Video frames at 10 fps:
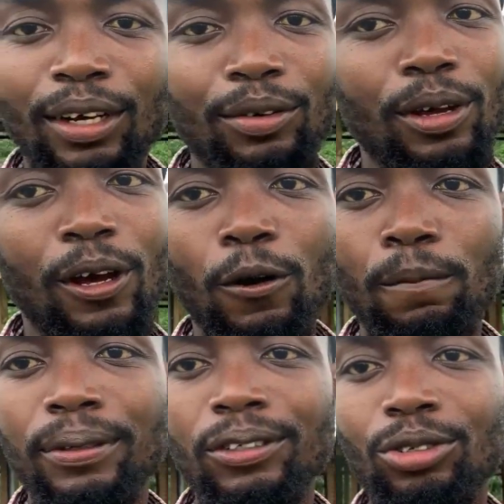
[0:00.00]
and we are
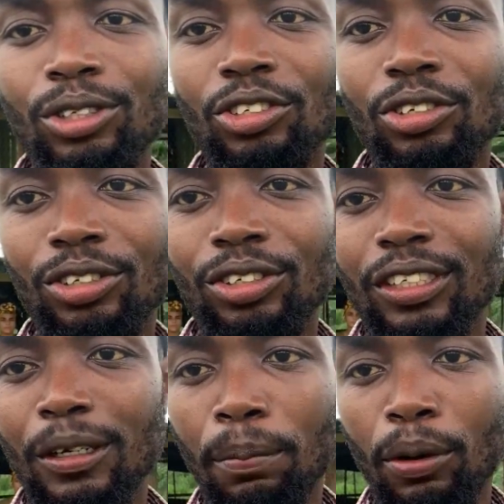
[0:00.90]
hoping to introduce
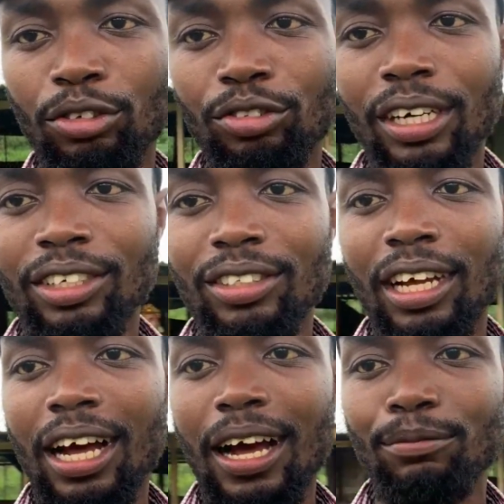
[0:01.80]
the poultry
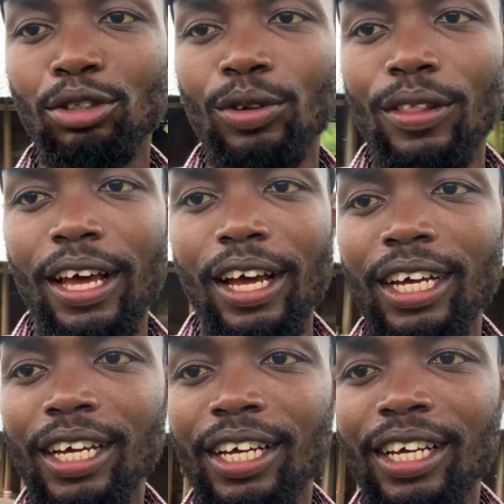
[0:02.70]
so that